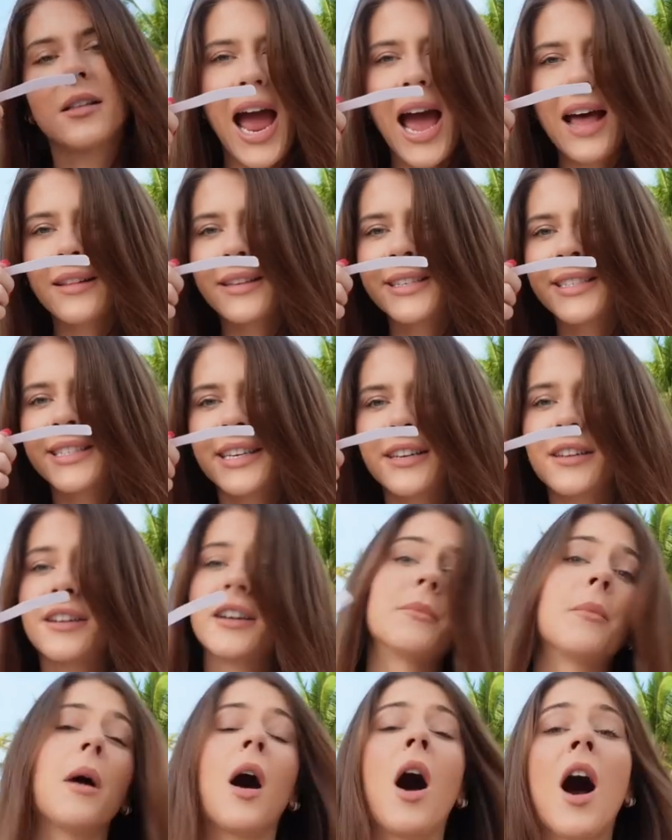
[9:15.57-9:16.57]
Atlas
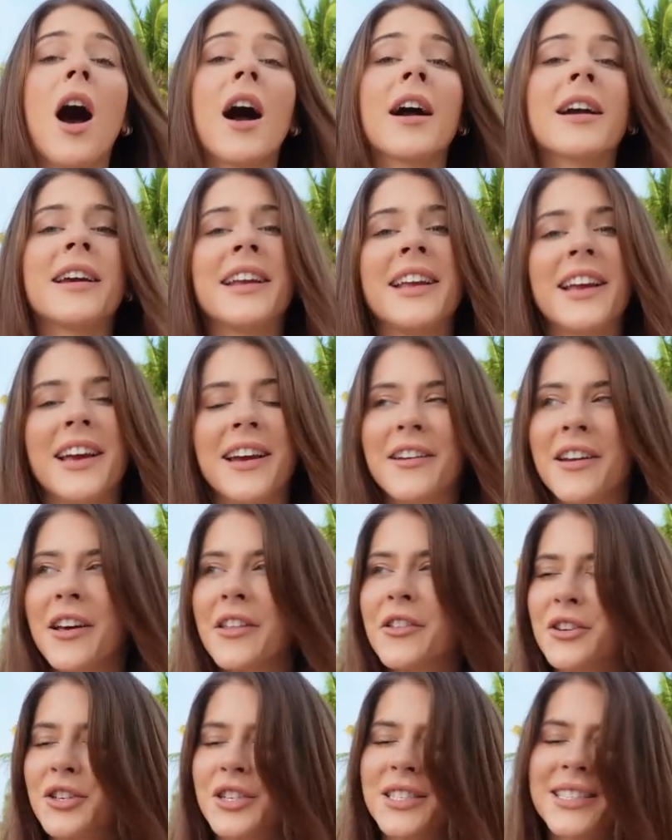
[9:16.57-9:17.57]
cedar, mahogany,
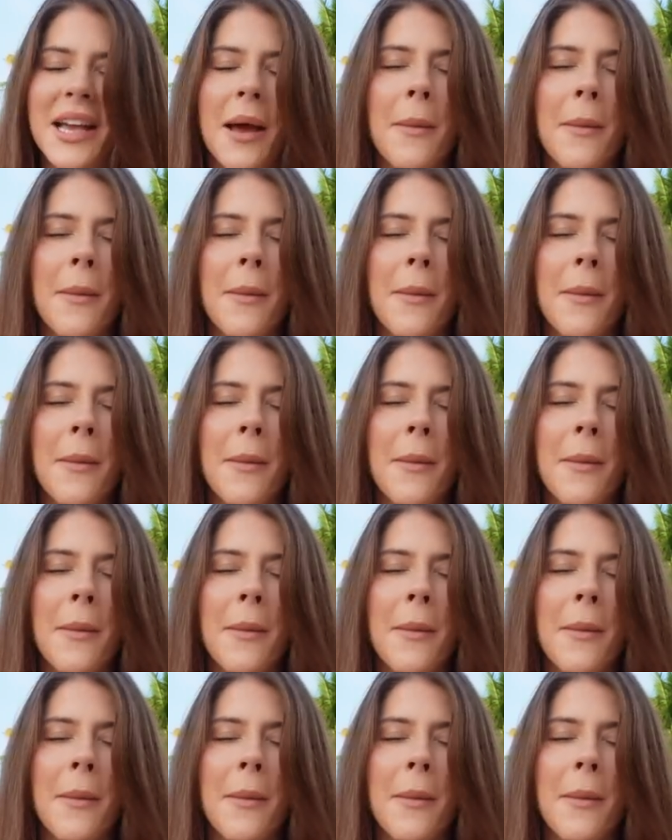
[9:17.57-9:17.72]
another just